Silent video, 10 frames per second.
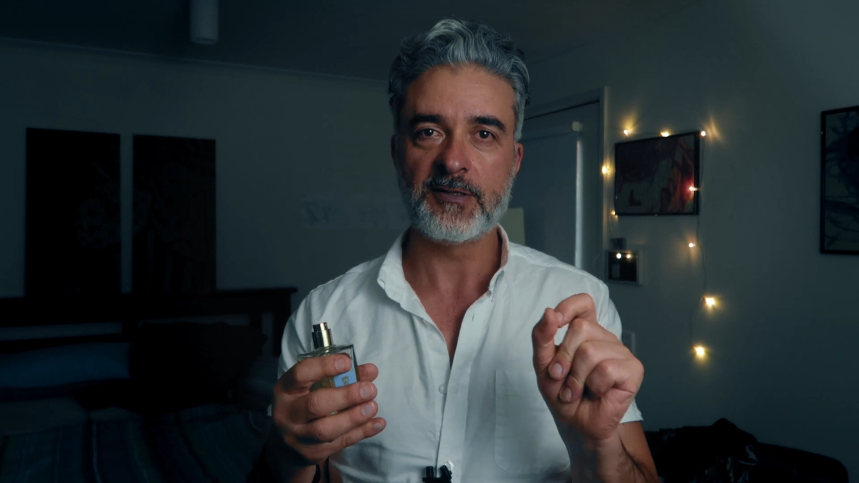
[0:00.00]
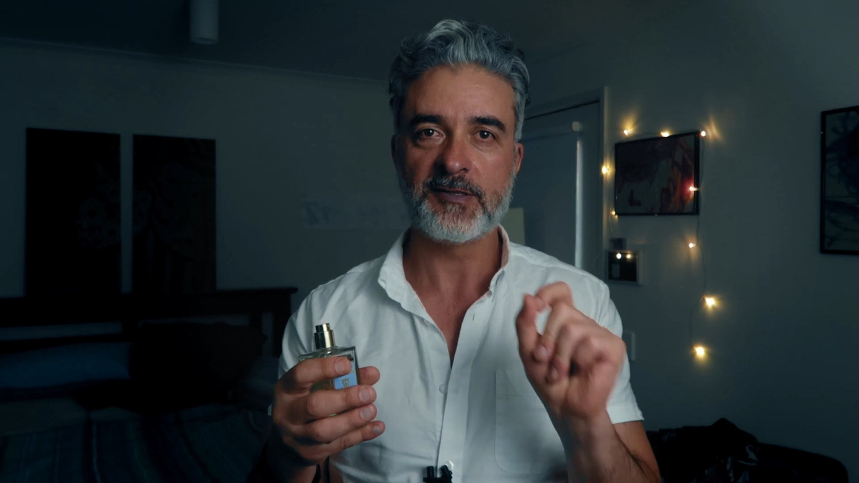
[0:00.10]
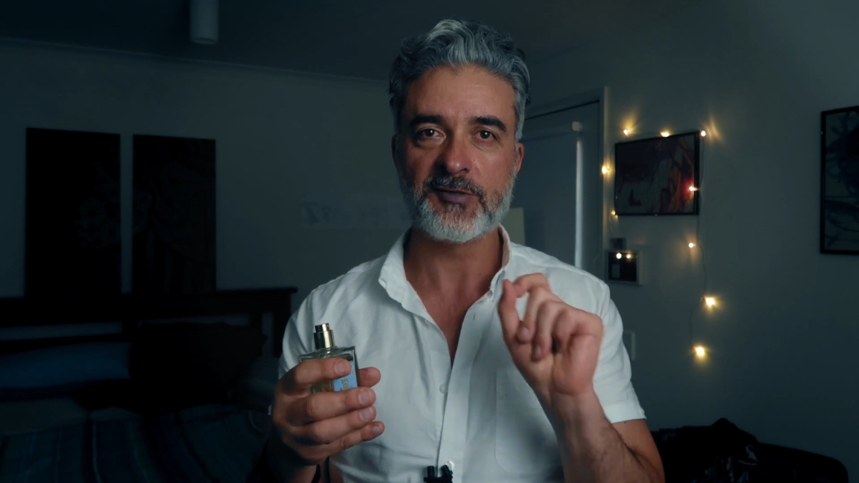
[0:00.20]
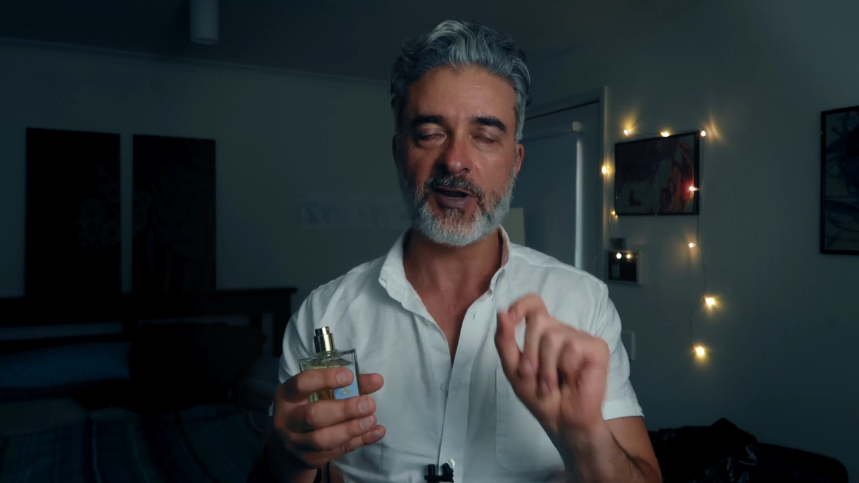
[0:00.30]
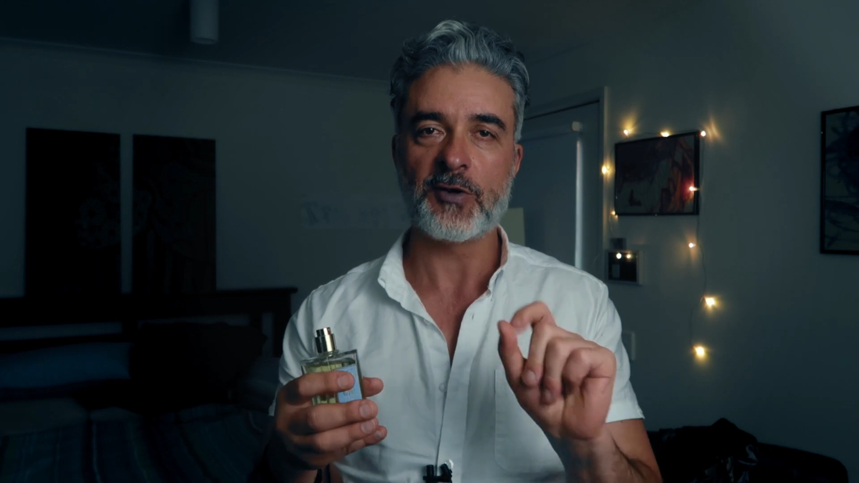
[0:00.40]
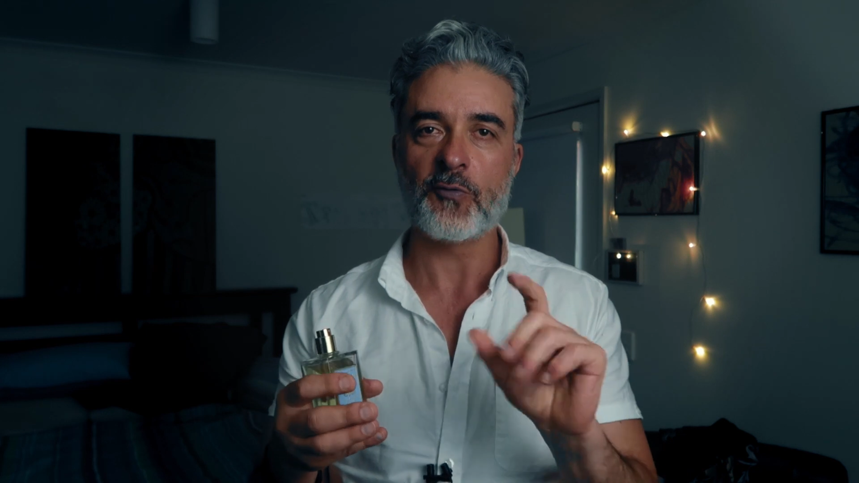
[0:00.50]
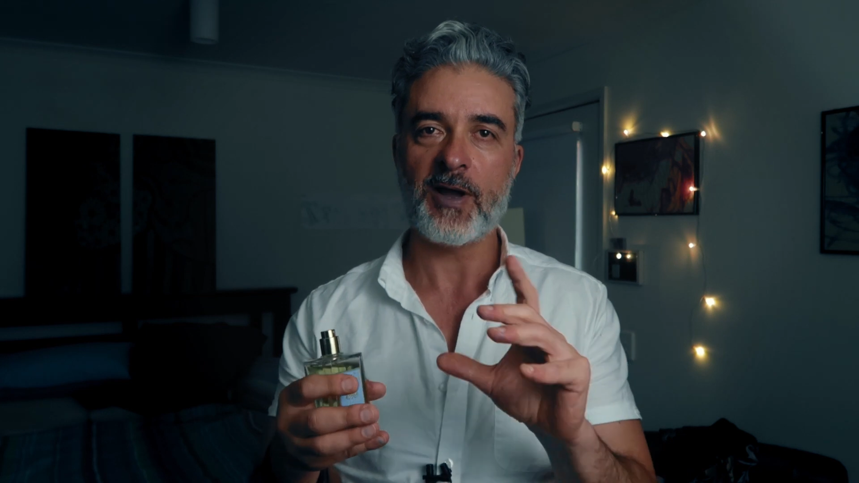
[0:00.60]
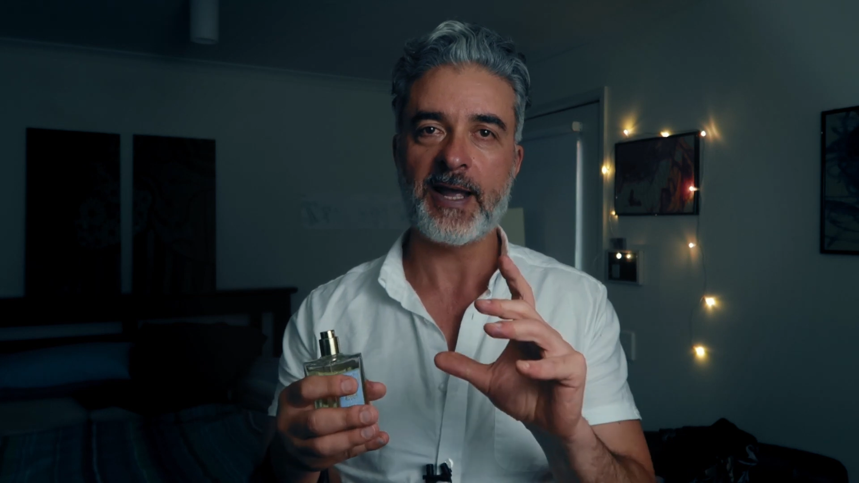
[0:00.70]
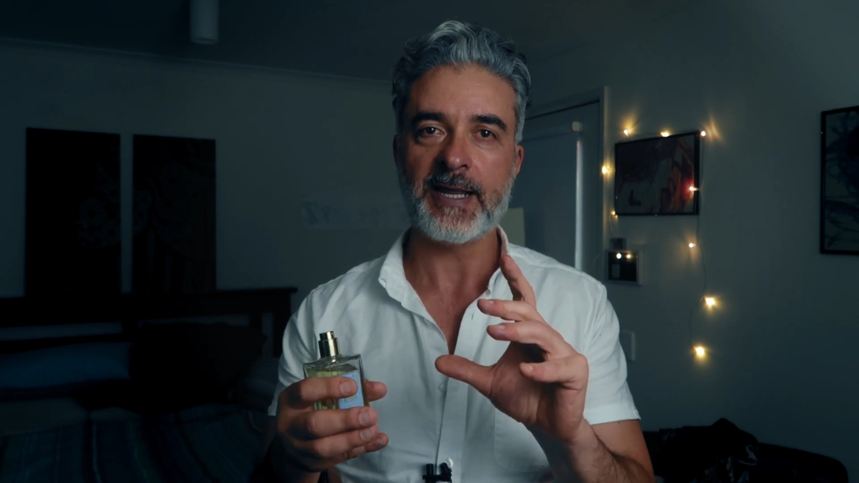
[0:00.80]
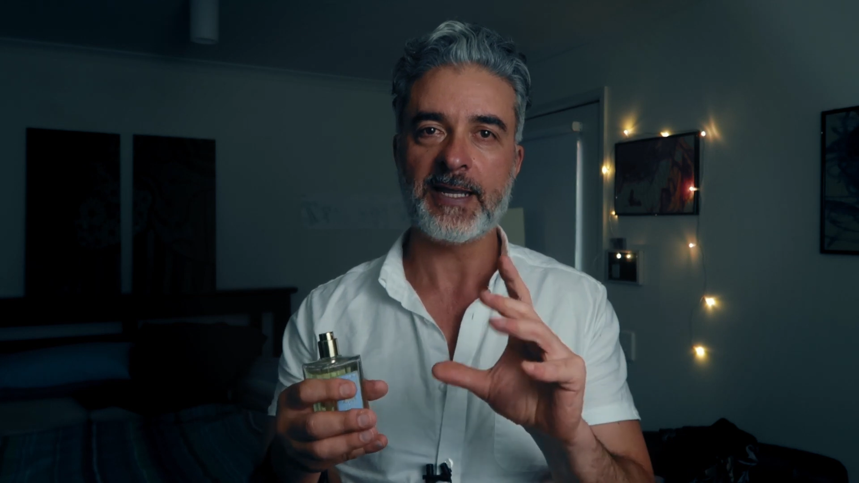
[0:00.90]
straight
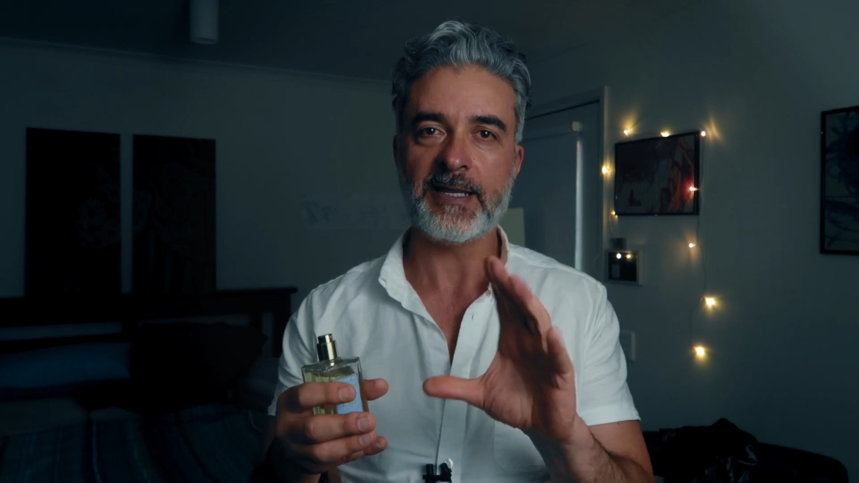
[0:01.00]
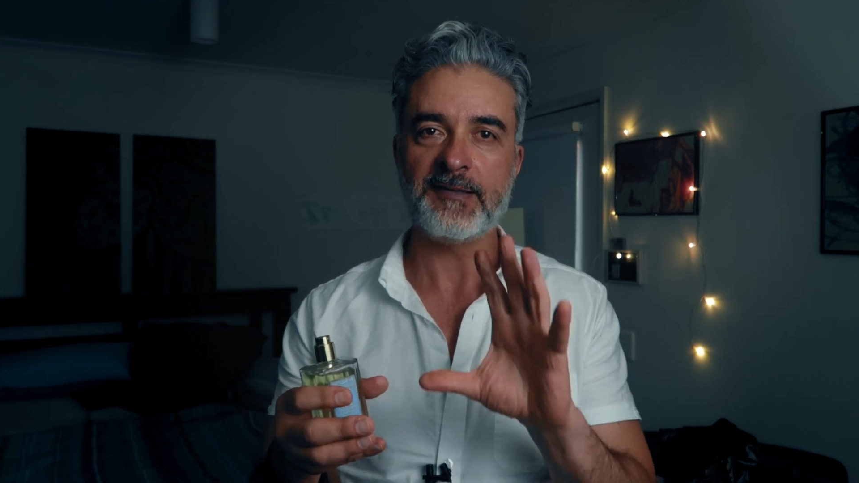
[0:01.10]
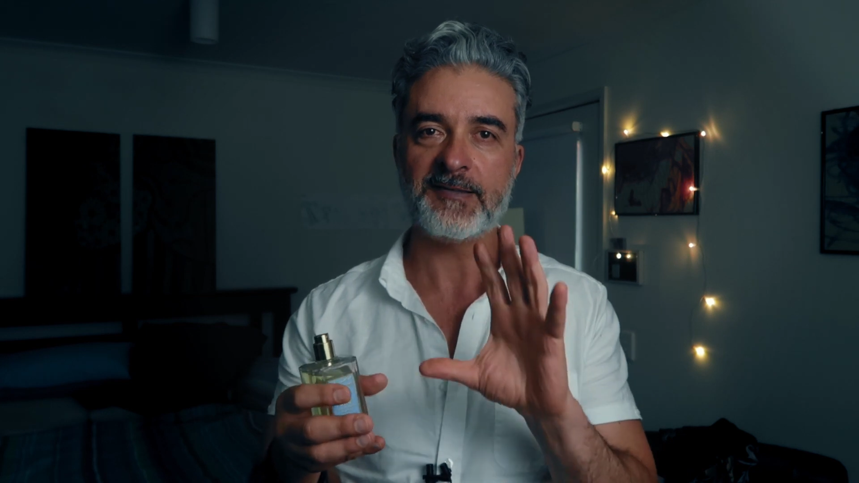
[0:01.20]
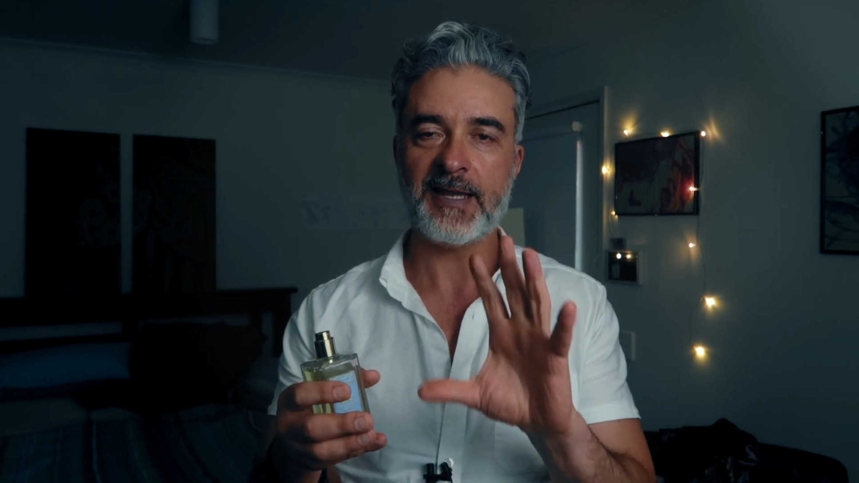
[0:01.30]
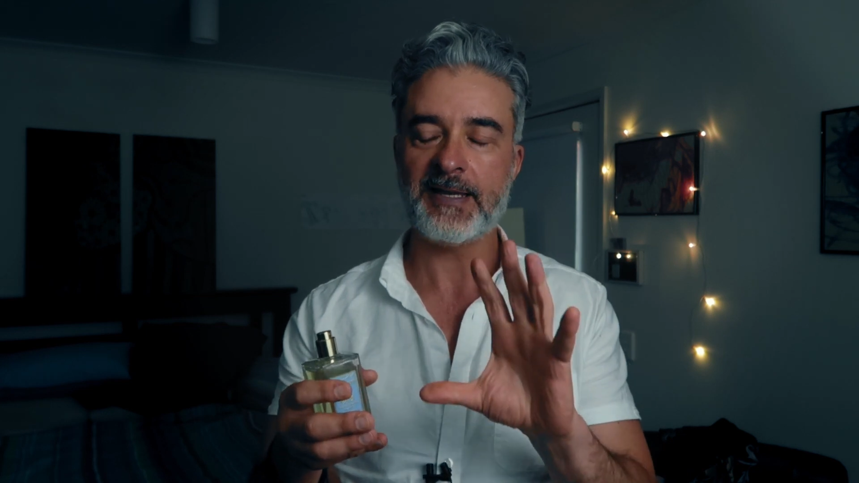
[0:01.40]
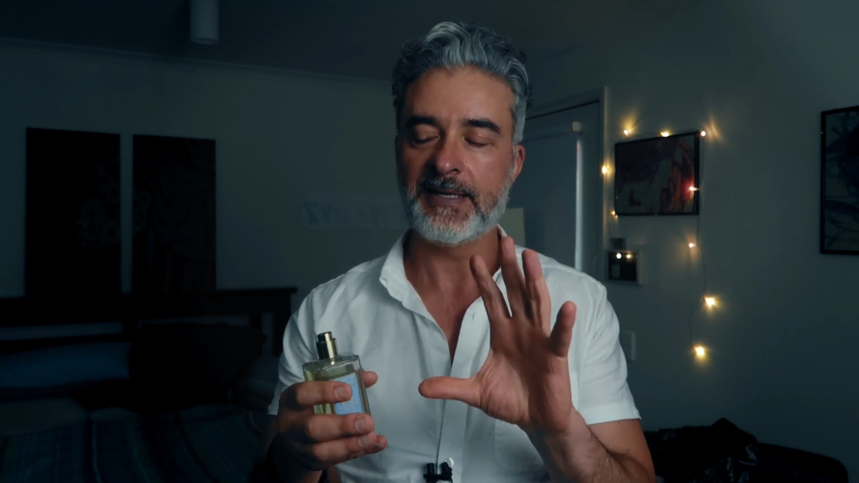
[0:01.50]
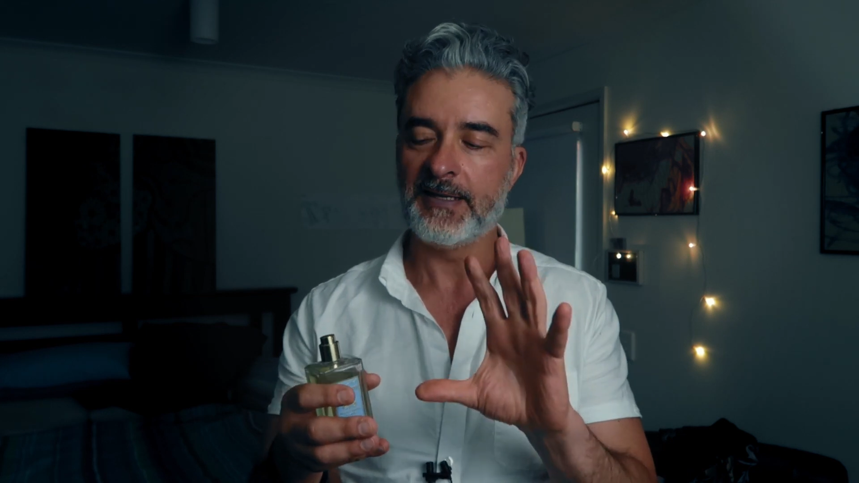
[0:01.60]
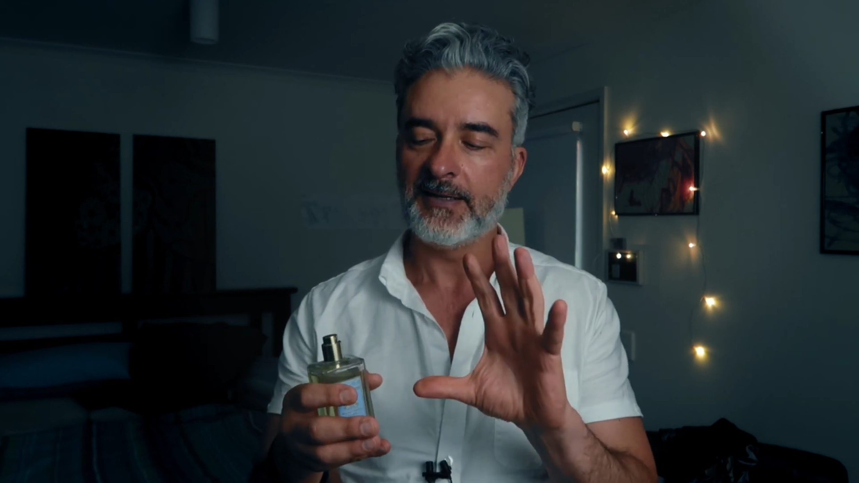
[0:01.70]
away is that